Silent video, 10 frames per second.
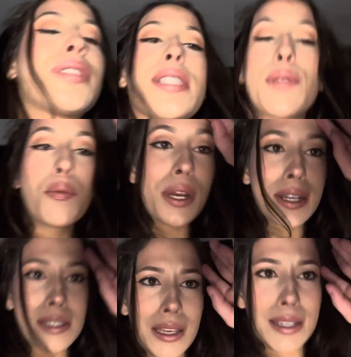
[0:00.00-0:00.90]
Since everyone
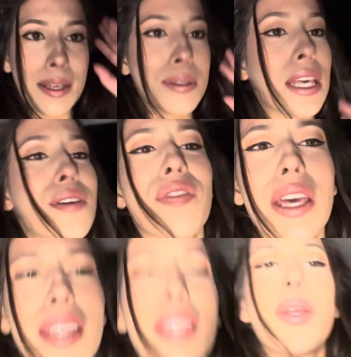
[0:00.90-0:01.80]
else is, I was like,
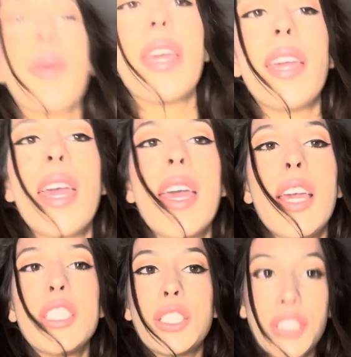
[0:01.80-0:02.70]
fuck, you know what?
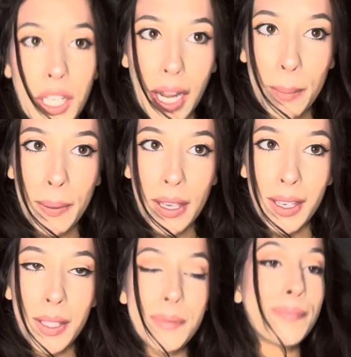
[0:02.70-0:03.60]
Should I be?
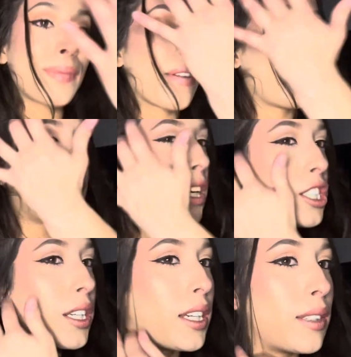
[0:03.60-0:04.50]
I feel like I
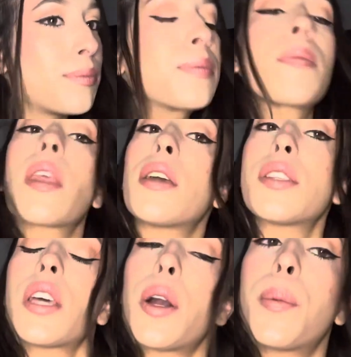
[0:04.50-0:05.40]
should.
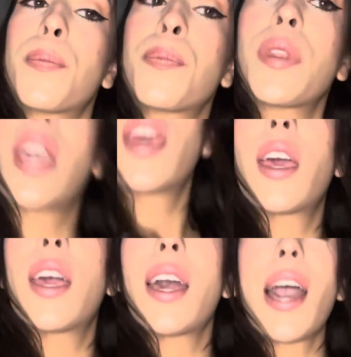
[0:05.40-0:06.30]
So,
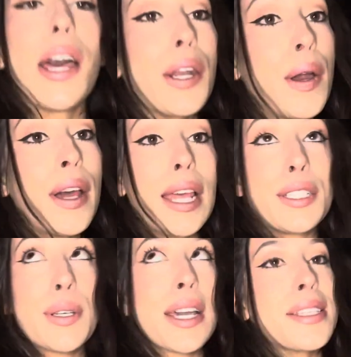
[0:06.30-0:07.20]
I don't know. I'll let
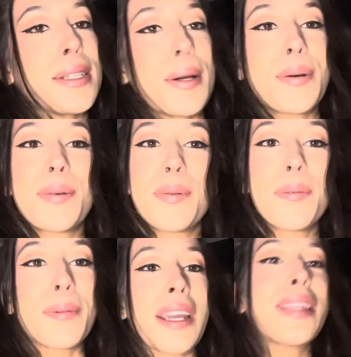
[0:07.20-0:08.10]
you guys know
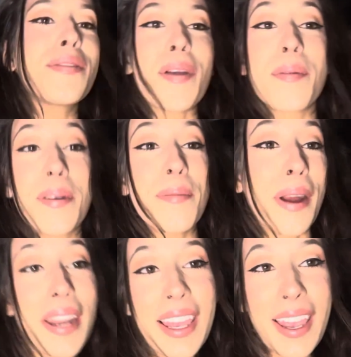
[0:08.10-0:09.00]
what the
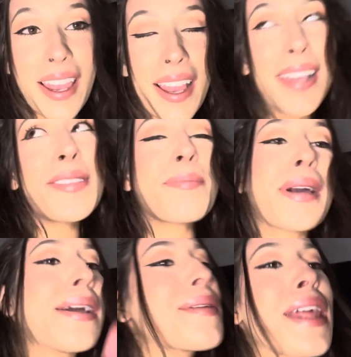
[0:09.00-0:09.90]
411 is.
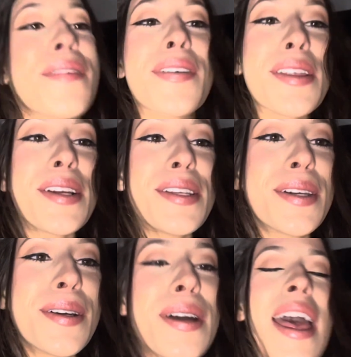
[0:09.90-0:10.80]
But without further
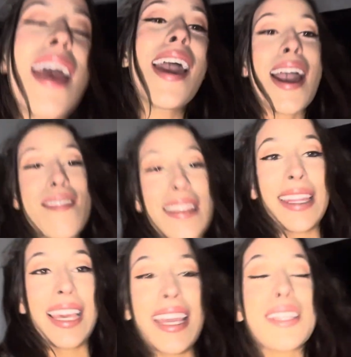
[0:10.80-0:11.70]
ado, have a
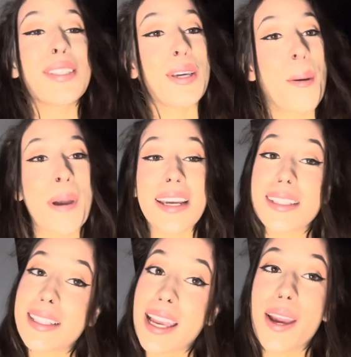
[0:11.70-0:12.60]
lit, dope-ass
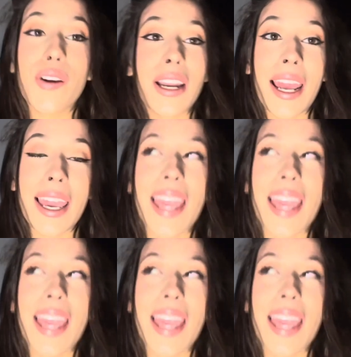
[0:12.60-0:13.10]
day or night.